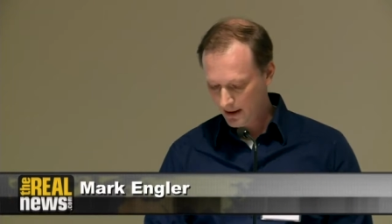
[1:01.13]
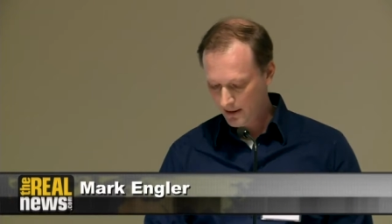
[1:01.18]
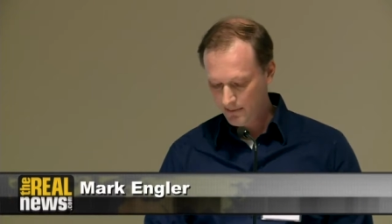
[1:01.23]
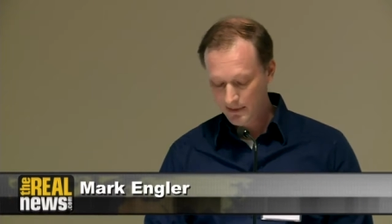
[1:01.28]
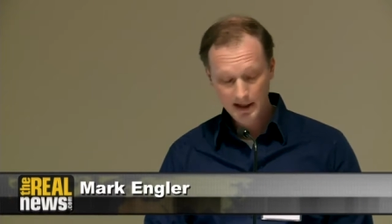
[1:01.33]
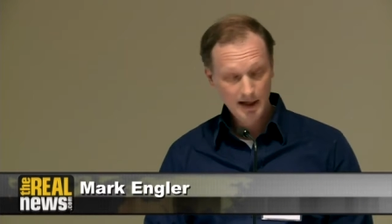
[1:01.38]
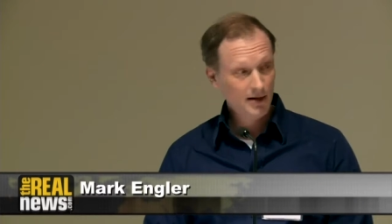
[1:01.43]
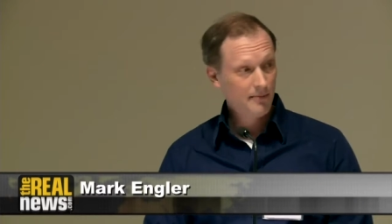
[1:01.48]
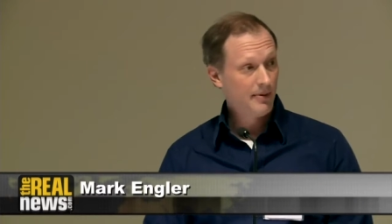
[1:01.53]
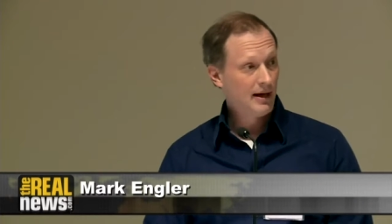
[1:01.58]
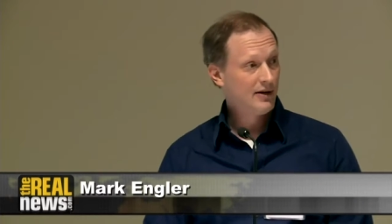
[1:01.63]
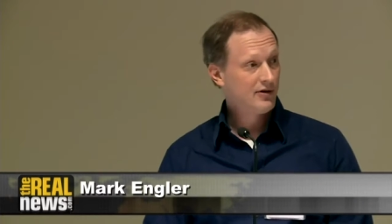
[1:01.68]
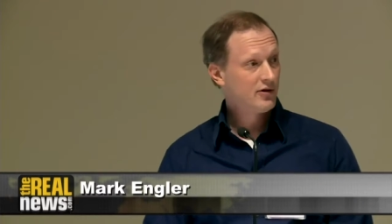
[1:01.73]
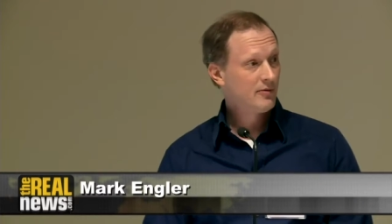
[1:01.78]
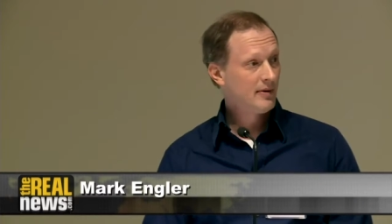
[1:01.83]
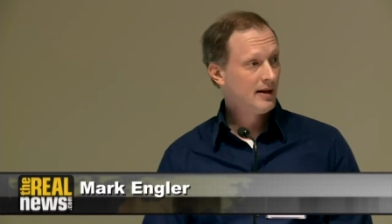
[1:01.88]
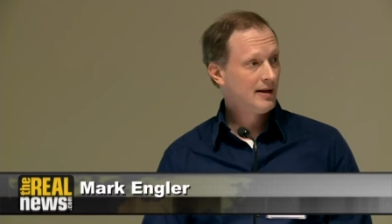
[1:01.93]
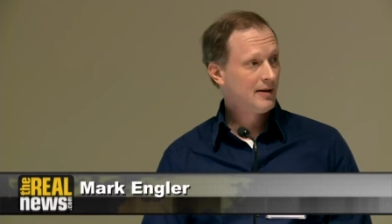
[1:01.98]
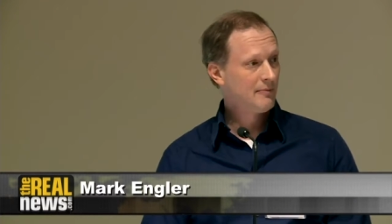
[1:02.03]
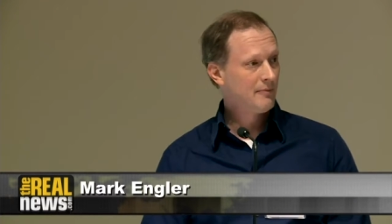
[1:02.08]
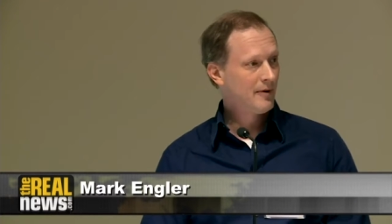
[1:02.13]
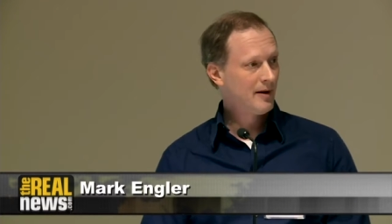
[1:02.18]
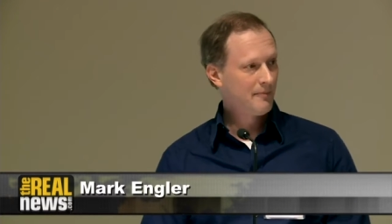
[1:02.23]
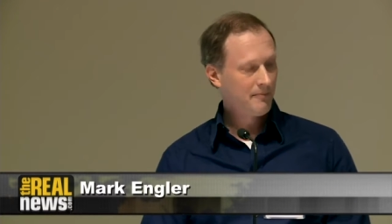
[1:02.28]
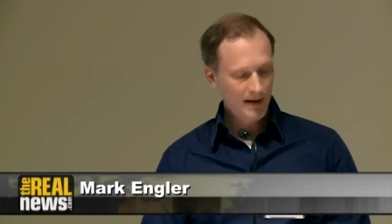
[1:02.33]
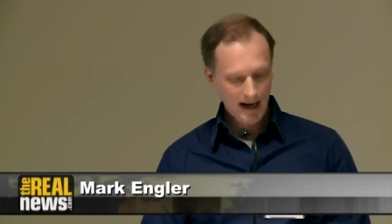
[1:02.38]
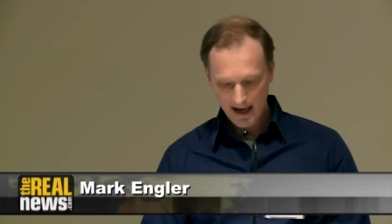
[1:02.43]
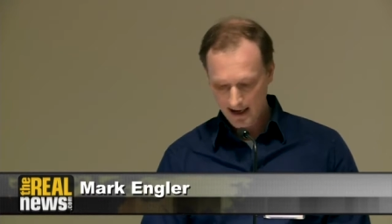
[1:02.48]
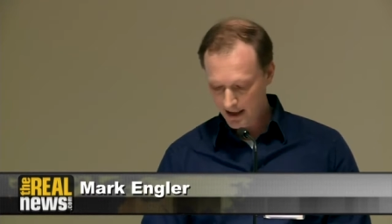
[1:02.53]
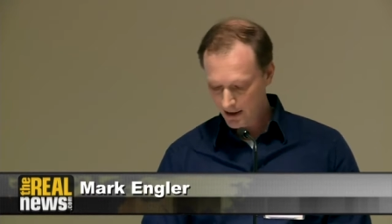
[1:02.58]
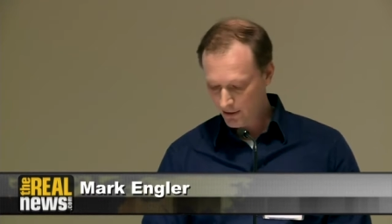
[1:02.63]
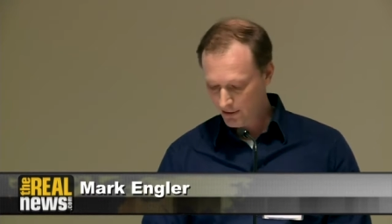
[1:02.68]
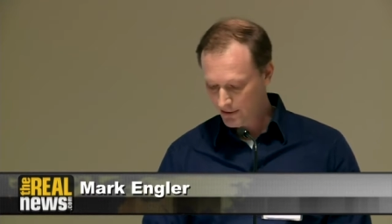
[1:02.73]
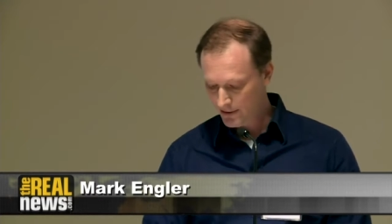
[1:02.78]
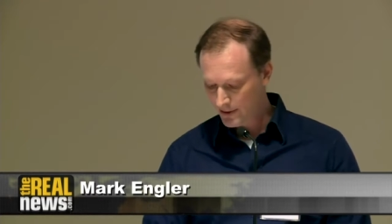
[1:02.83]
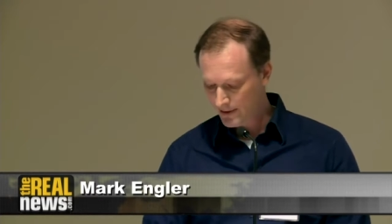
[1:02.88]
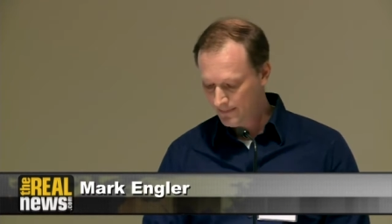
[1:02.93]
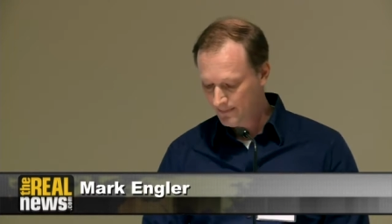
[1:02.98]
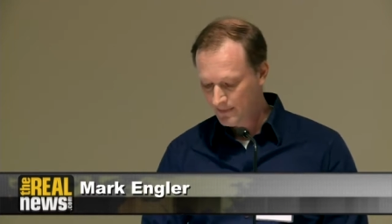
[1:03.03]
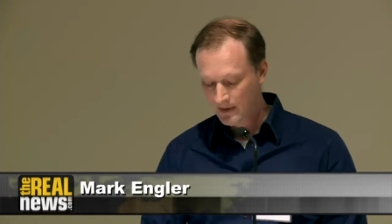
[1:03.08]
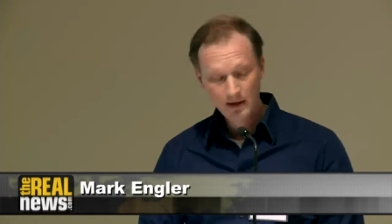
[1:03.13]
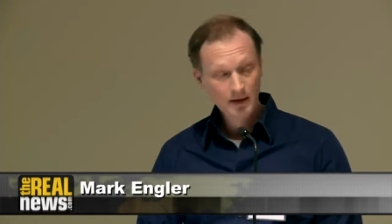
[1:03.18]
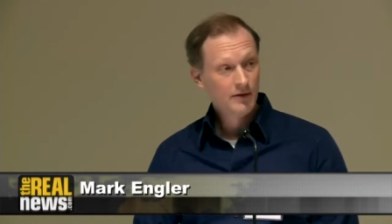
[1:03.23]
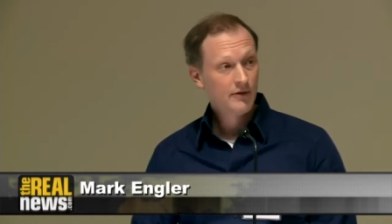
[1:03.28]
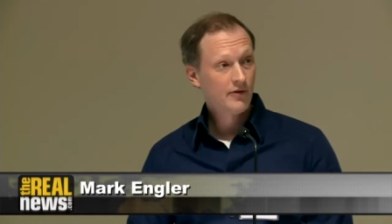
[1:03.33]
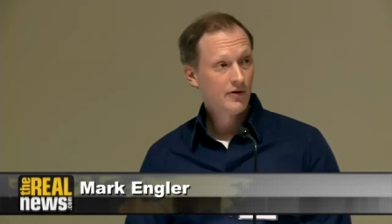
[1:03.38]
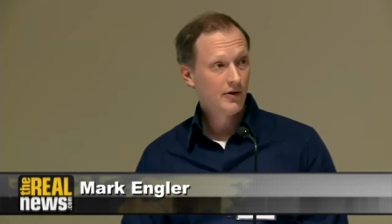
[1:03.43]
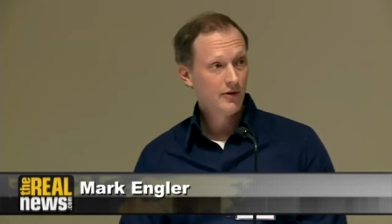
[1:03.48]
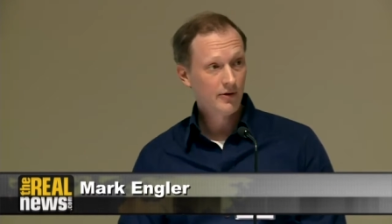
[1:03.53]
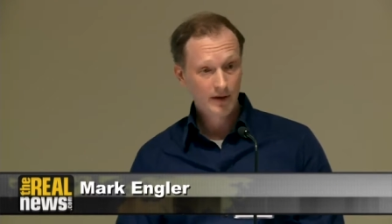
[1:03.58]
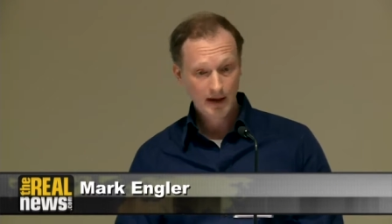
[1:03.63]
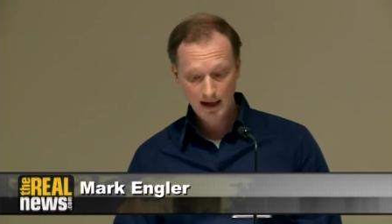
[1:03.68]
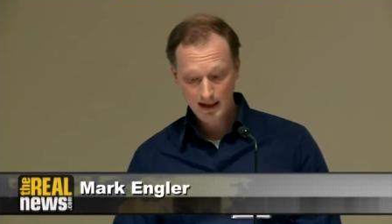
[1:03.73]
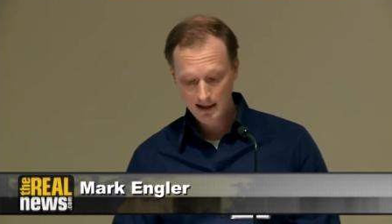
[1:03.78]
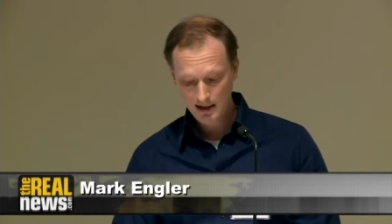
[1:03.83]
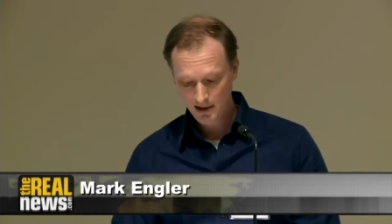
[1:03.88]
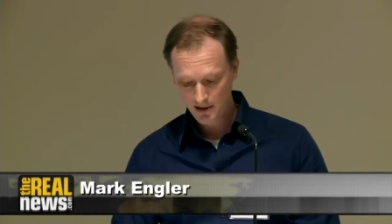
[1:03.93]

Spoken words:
Medea Benjamin and Pat Elder, so thank